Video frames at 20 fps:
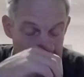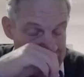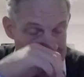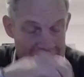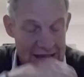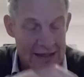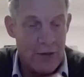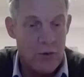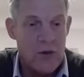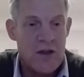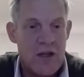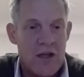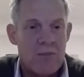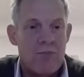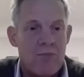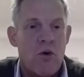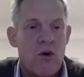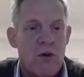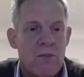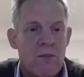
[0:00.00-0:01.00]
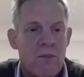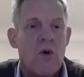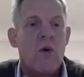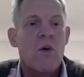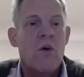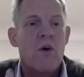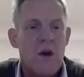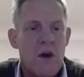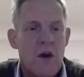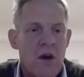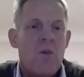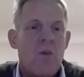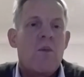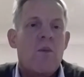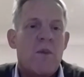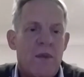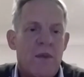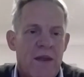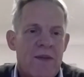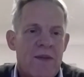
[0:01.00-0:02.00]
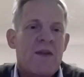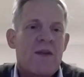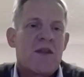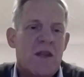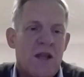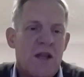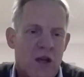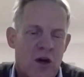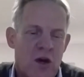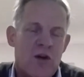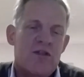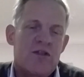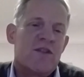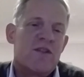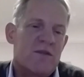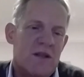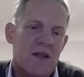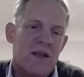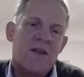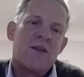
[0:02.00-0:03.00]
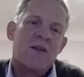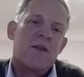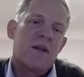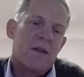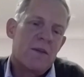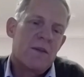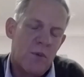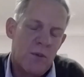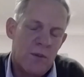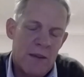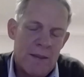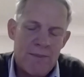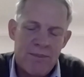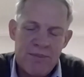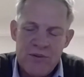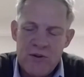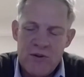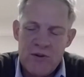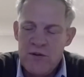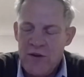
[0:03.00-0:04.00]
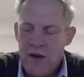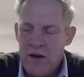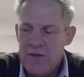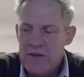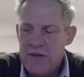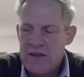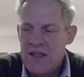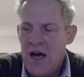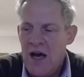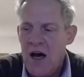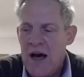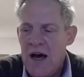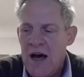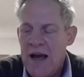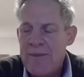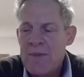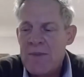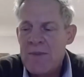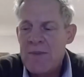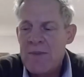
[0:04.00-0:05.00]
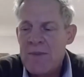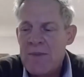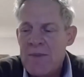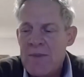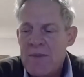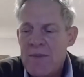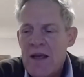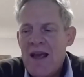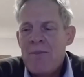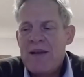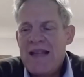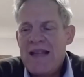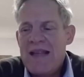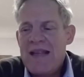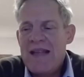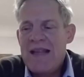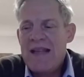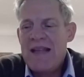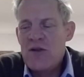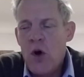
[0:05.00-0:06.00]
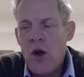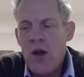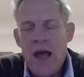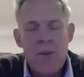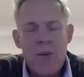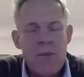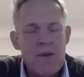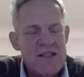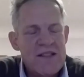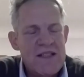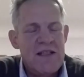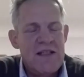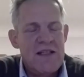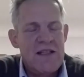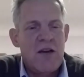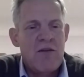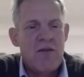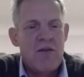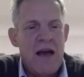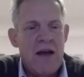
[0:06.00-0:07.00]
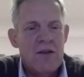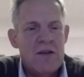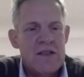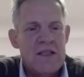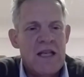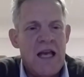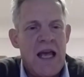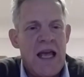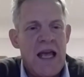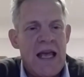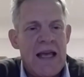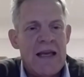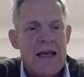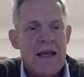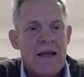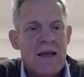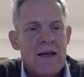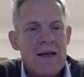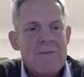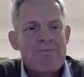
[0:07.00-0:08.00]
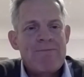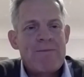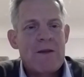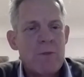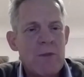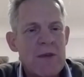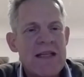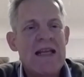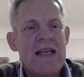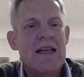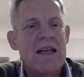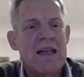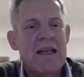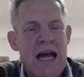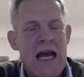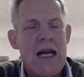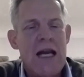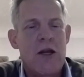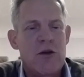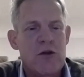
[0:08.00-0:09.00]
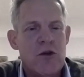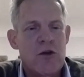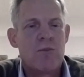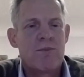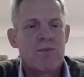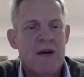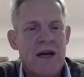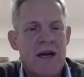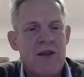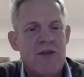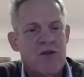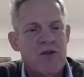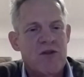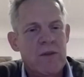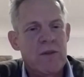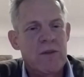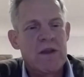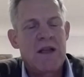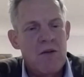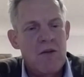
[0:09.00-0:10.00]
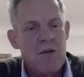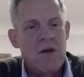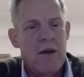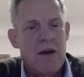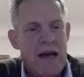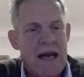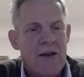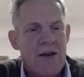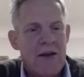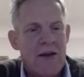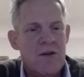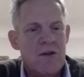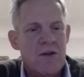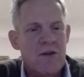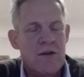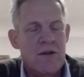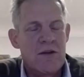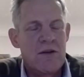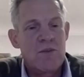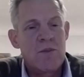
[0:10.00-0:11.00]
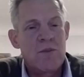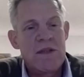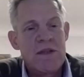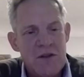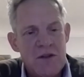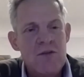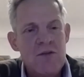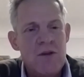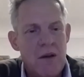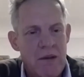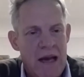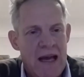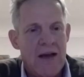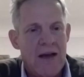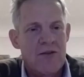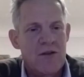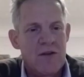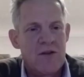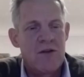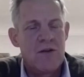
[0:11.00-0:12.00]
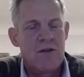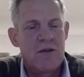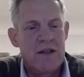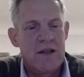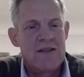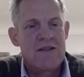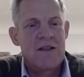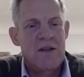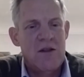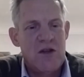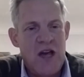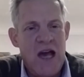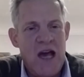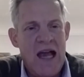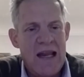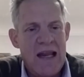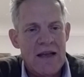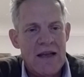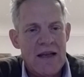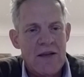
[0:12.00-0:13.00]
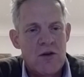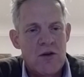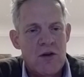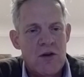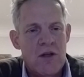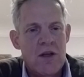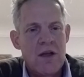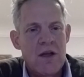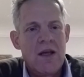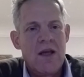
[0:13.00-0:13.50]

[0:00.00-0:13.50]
technologies more and more, the cost will improve over time. But it's not like we're sitting around saying we need a technological breakthrough. We don't know how to do this. We do know how to do this. The challenge